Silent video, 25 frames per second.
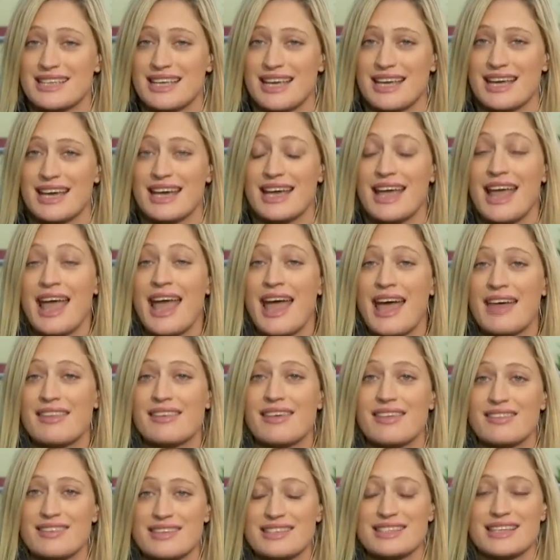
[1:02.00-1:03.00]
here and
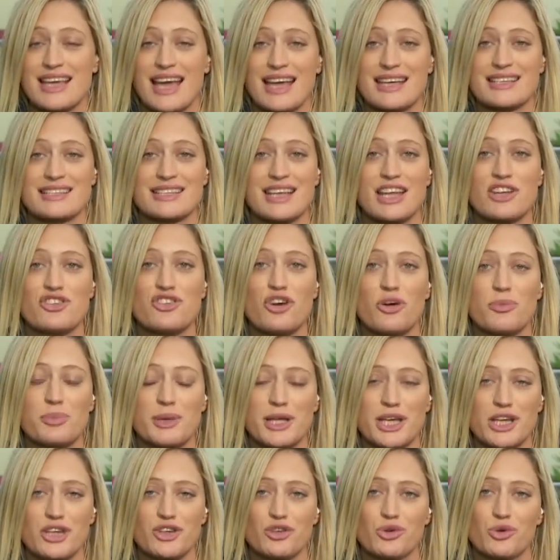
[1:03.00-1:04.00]
that this case cannot
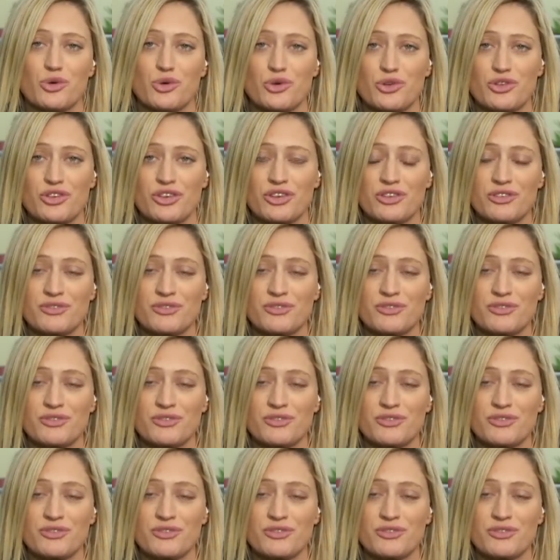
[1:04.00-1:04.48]
be ignored.